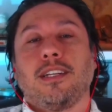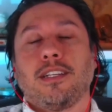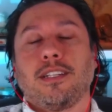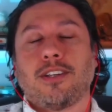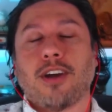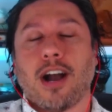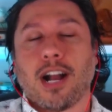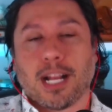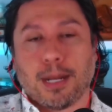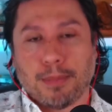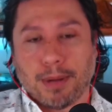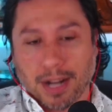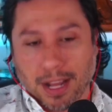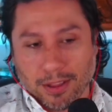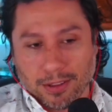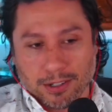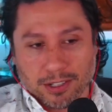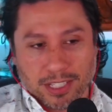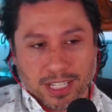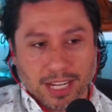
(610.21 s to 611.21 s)
talking about how
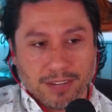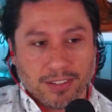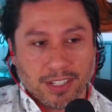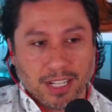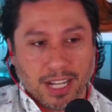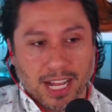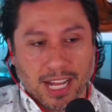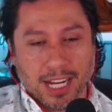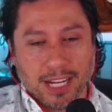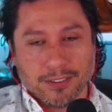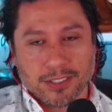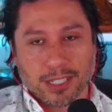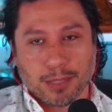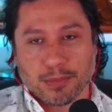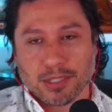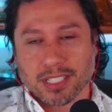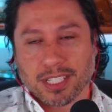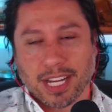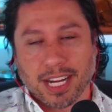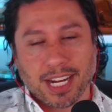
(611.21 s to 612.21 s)
they're saving lives. And I'm
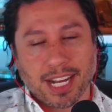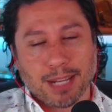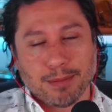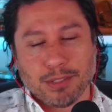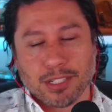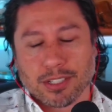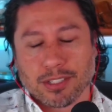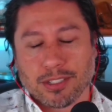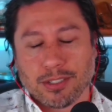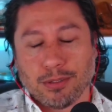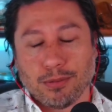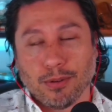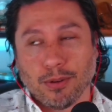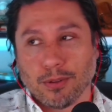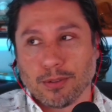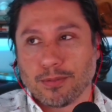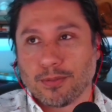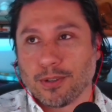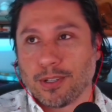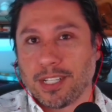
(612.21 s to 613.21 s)
just like, I'm just too
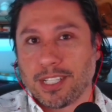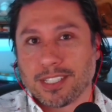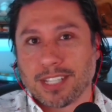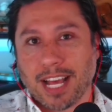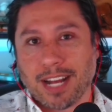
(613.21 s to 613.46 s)
old for this.